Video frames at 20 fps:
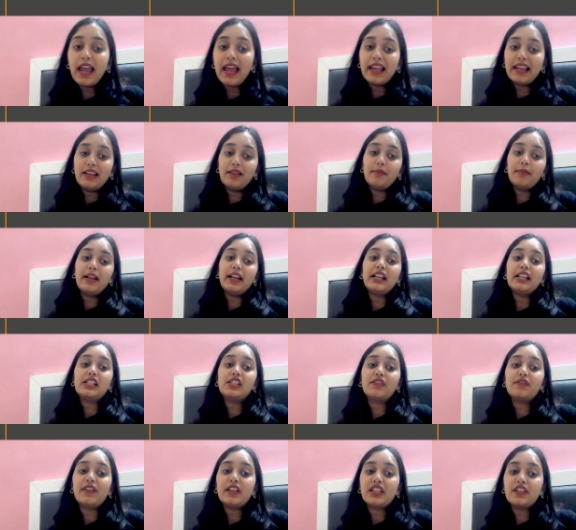elements
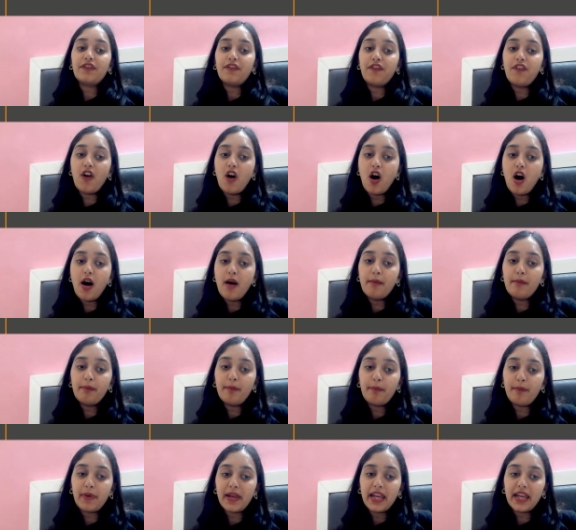which form
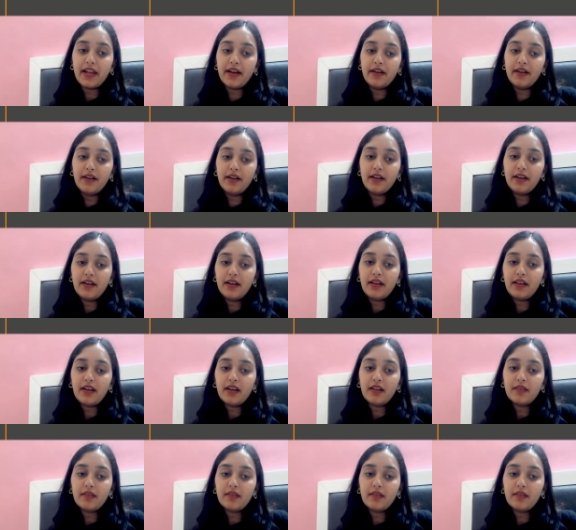pair.